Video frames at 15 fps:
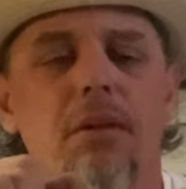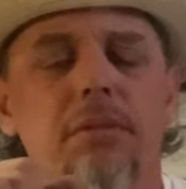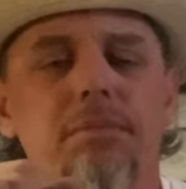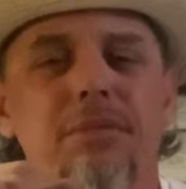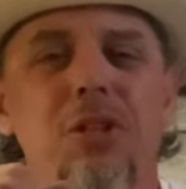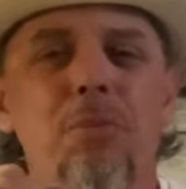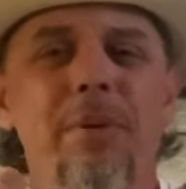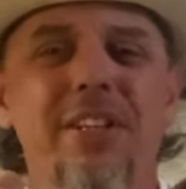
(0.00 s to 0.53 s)

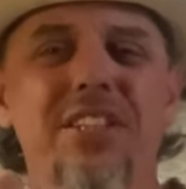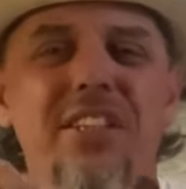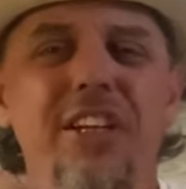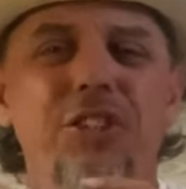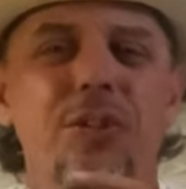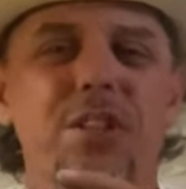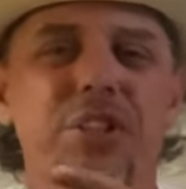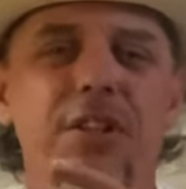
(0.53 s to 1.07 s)
A little bit of
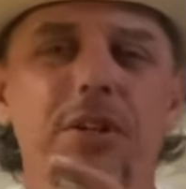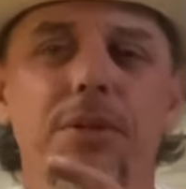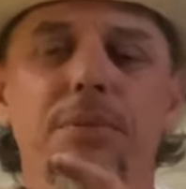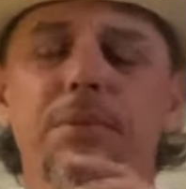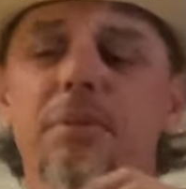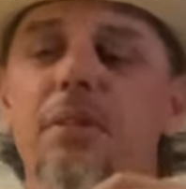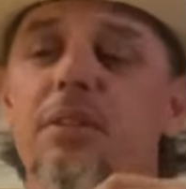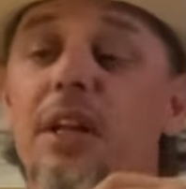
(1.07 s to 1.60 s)
citrus, too.
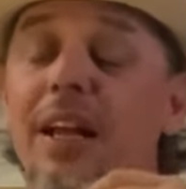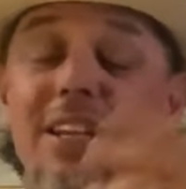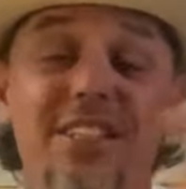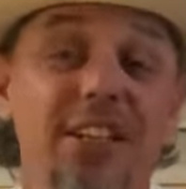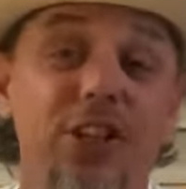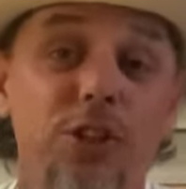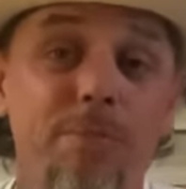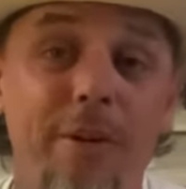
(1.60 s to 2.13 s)
So like I
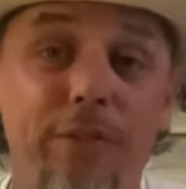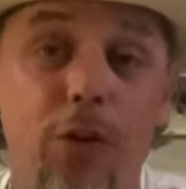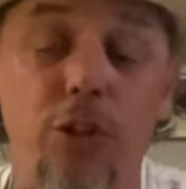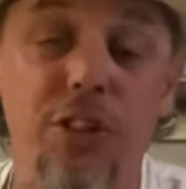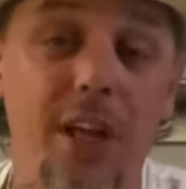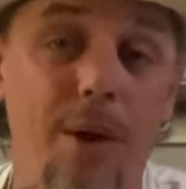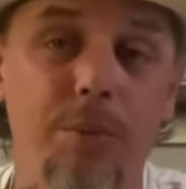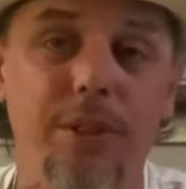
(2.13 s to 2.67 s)
said, this is my first
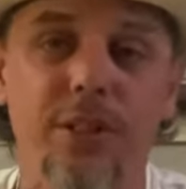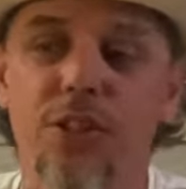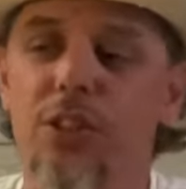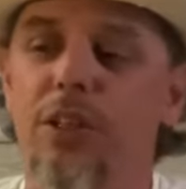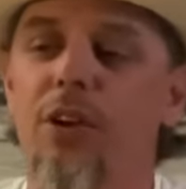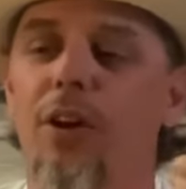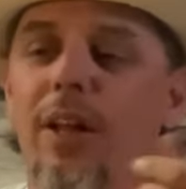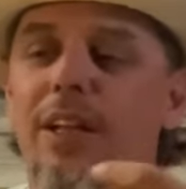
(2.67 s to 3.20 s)
time with the cigar.